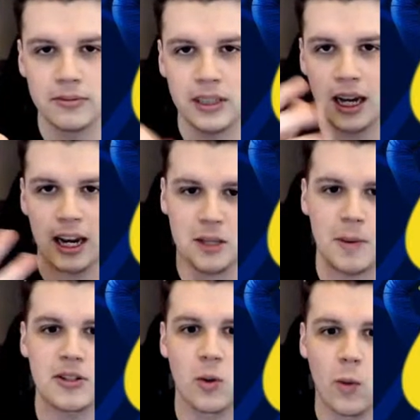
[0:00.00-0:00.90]
I
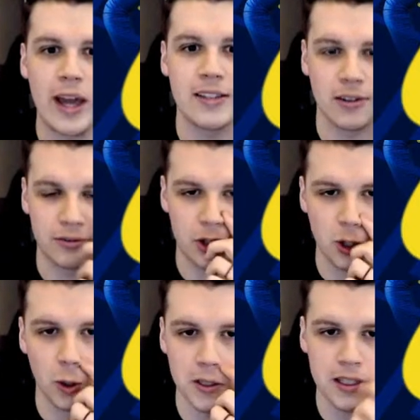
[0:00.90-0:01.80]
suppose, the waist of the
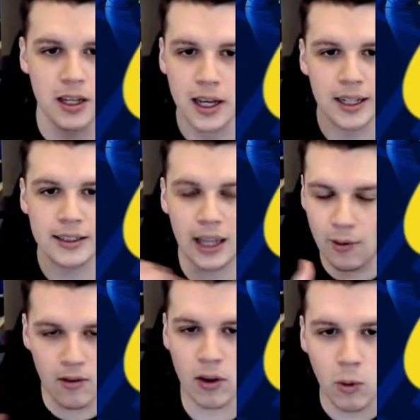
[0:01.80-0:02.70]
shorts, they're
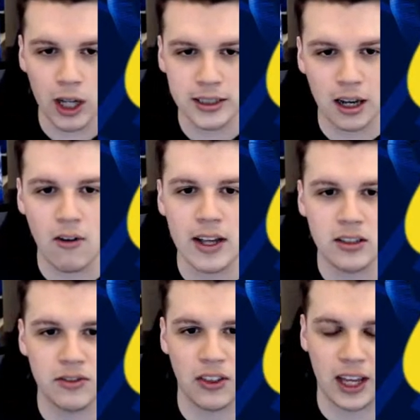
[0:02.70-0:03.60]
even worse than the rest
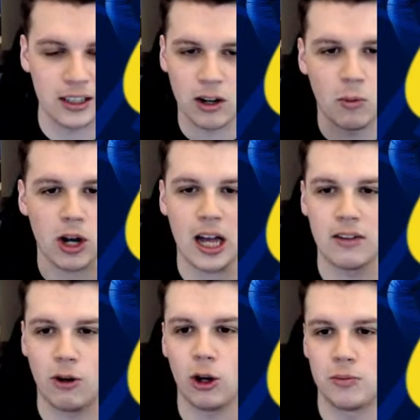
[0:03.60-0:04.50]
of the thing. I don't know what kind
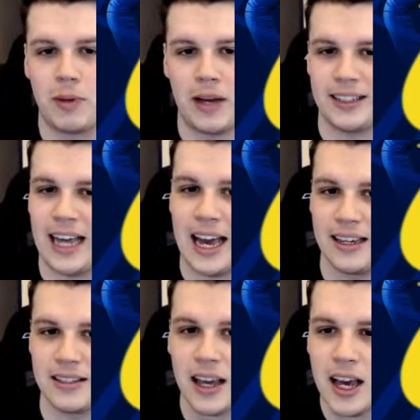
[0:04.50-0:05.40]
of odd pattern that
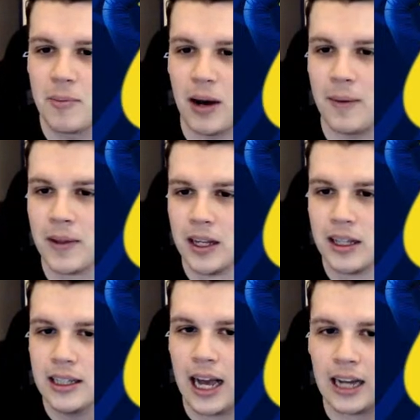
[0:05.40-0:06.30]
is, but
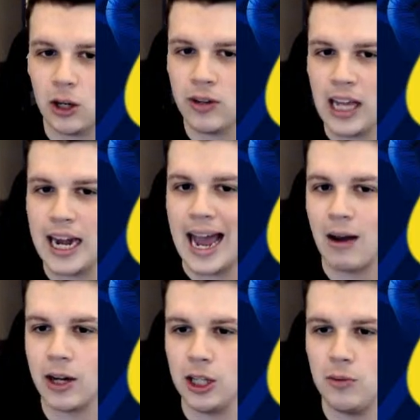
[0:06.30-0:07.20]
like, I don't get it. How
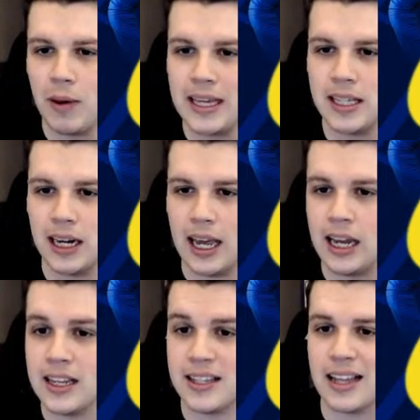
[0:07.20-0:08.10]
can you basically,
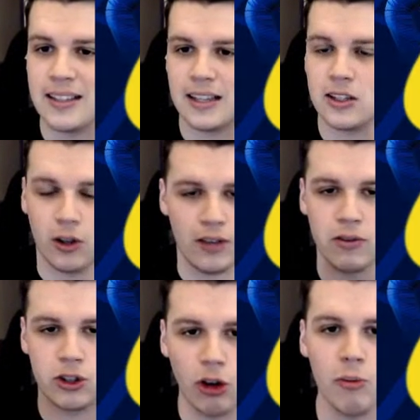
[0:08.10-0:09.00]
in a sense, it's not
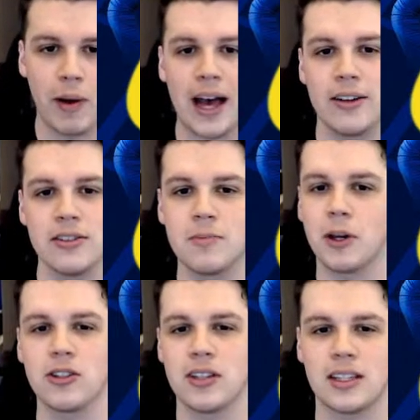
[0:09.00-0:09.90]
even £2
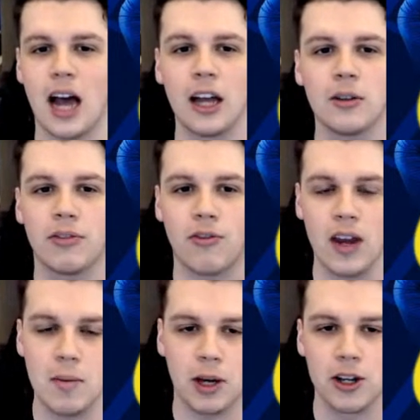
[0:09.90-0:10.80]
because it's kind of
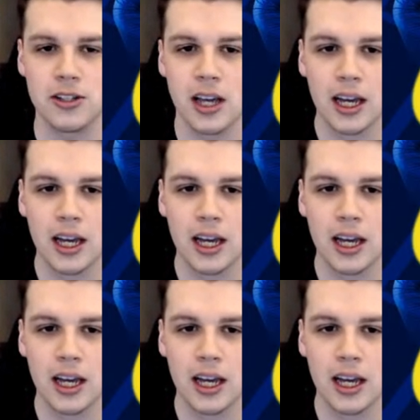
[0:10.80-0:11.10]
free, because